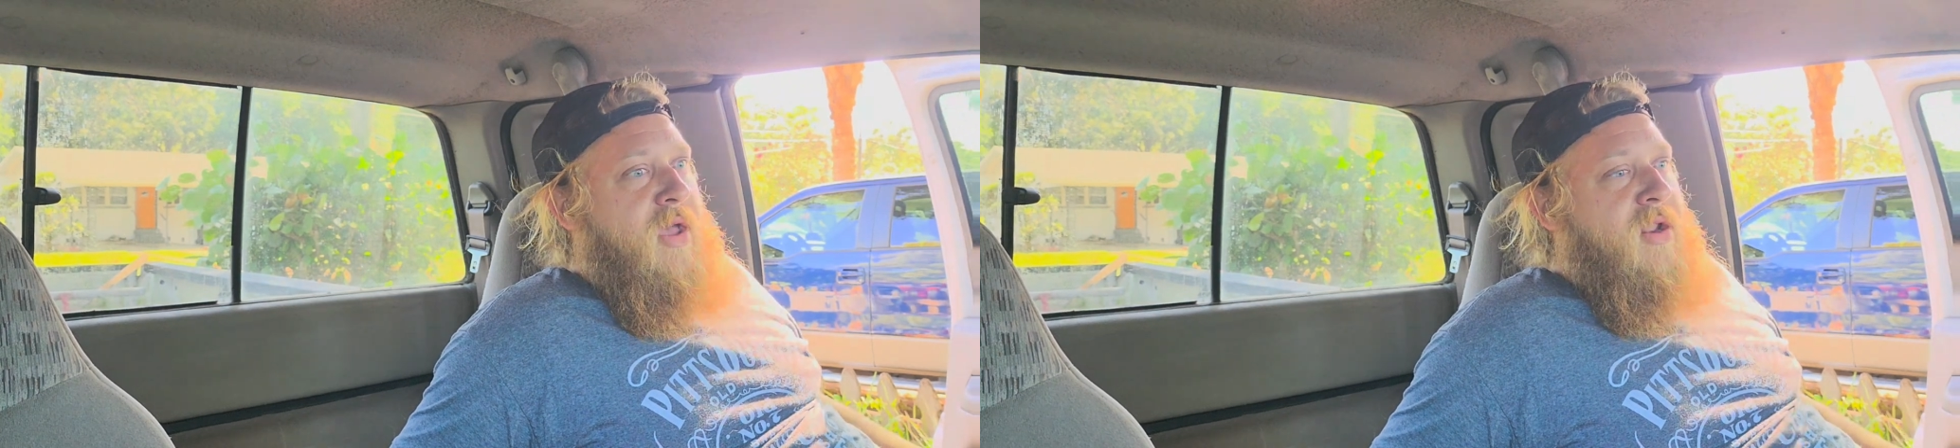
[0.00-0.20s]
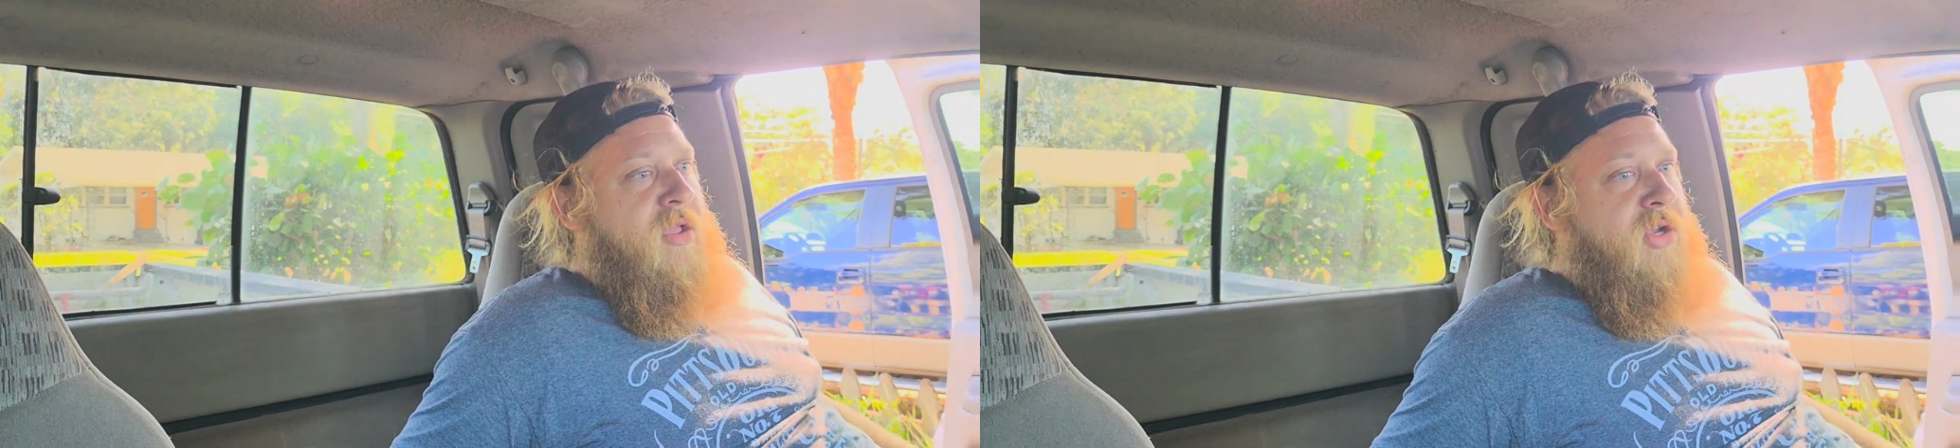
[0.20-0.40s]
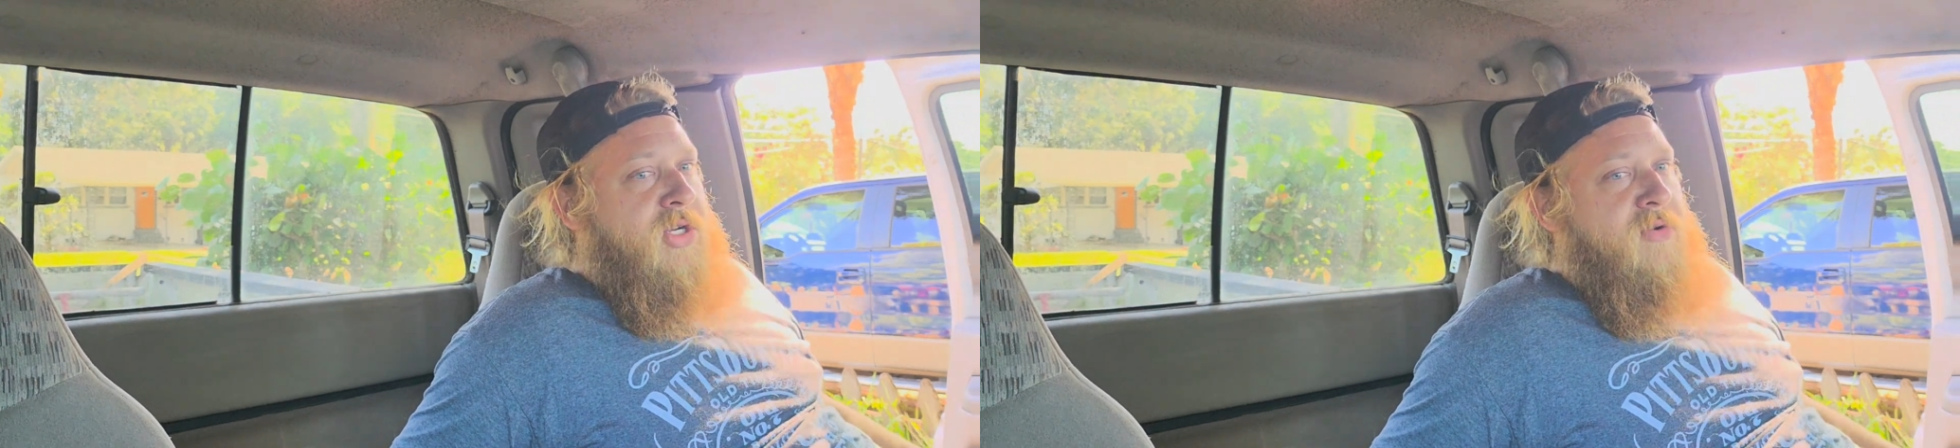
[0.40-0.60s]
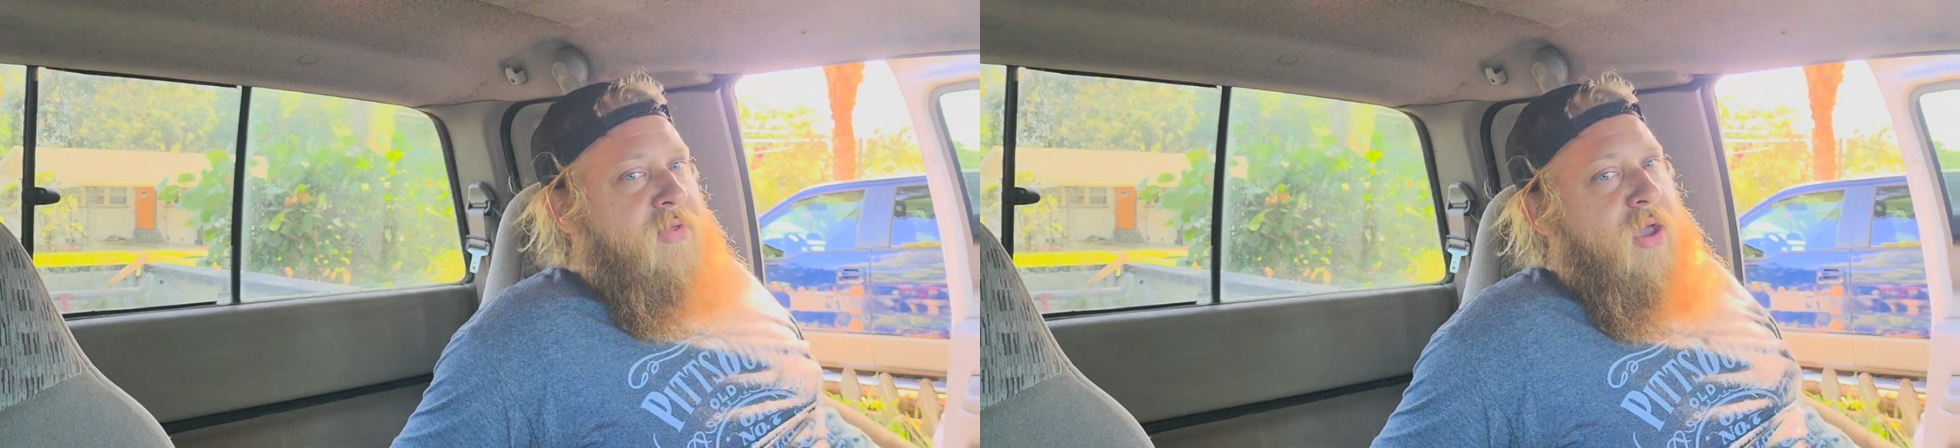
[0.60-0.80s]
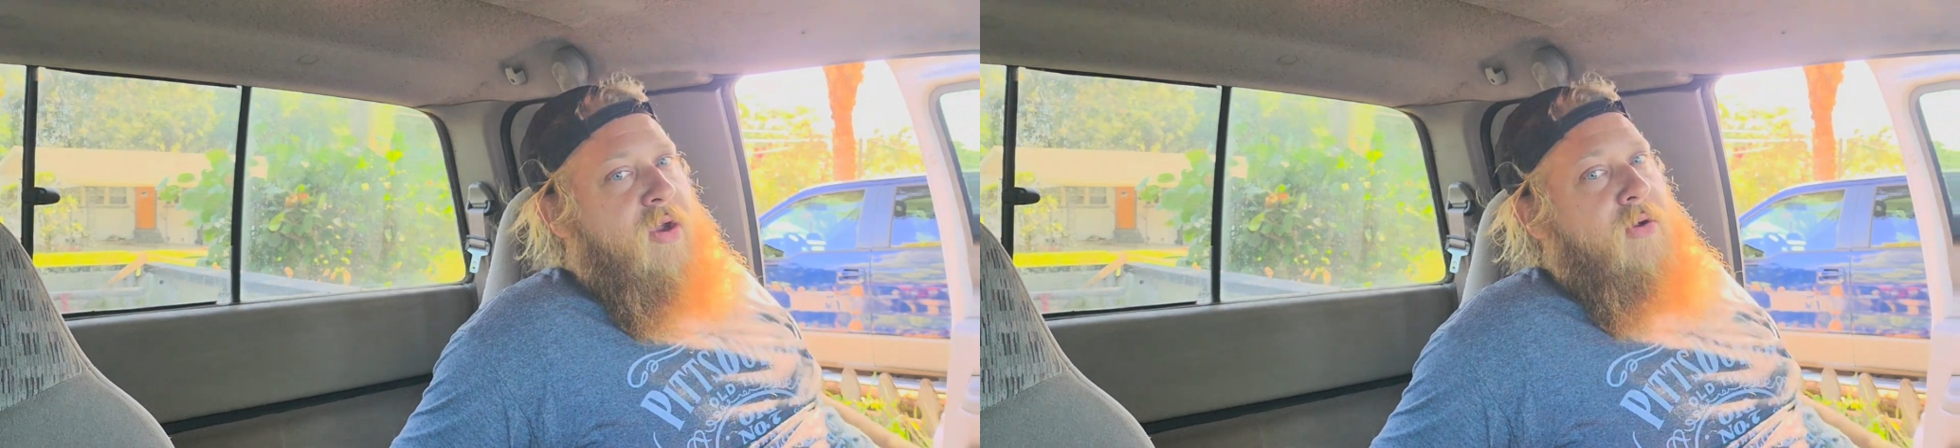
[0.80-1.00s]
got an issue
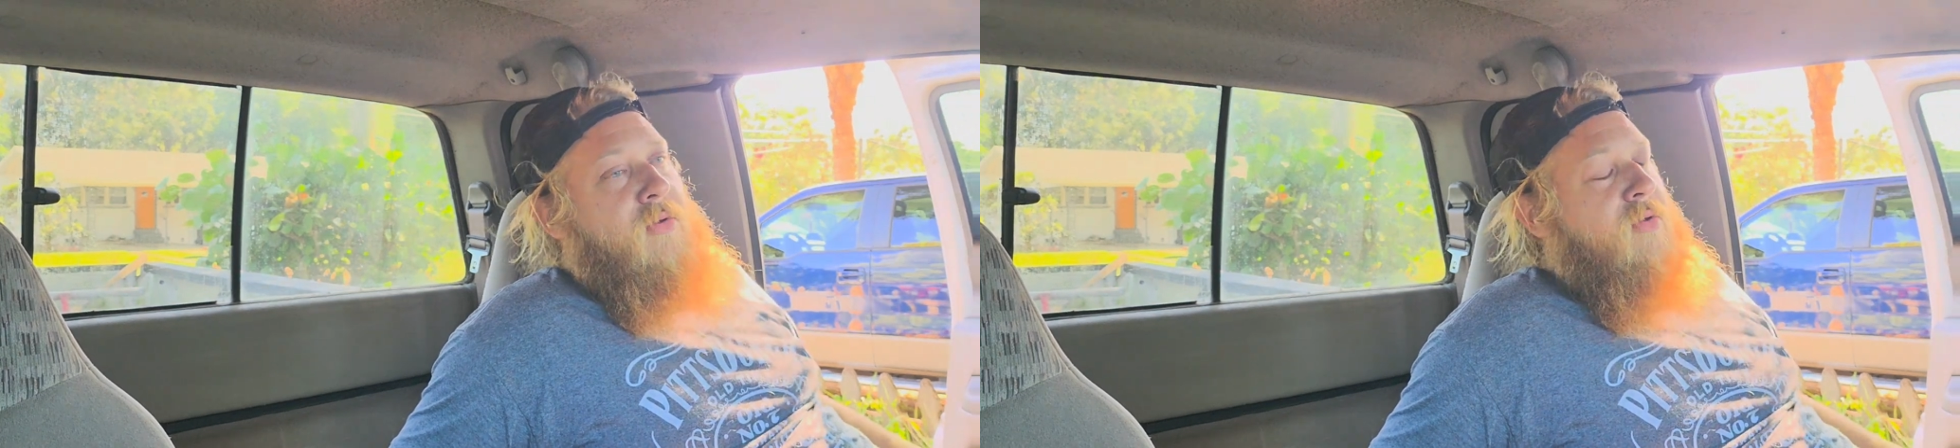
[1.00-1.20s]
there.